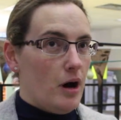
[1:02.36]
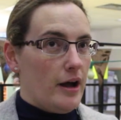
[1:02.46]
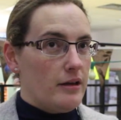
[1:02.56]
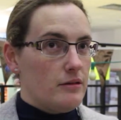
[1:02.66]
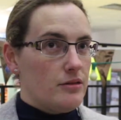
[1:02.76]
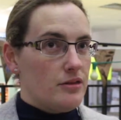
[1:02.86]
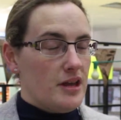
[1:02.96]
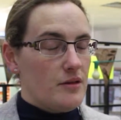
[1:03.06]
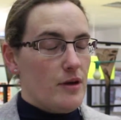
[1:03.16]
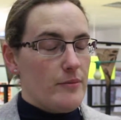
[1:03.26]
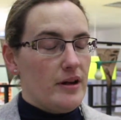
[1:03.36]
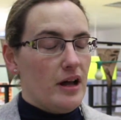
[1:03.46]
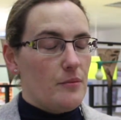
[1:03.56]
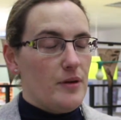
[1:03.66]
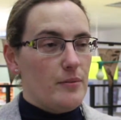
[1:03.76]
I think maybe a
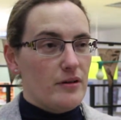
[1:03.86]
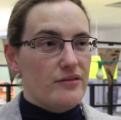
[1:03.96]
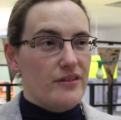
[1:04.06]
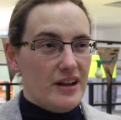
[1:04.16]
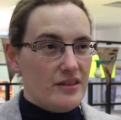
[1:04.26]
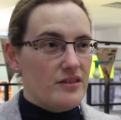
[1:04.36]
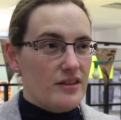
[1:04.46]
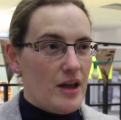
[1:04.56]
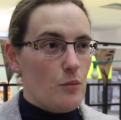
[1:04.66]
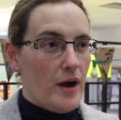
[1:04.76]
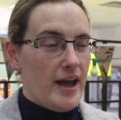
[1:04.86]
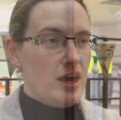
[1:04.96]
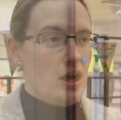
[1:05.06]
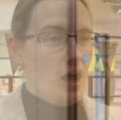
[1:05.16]
lot of people are feeling the same way.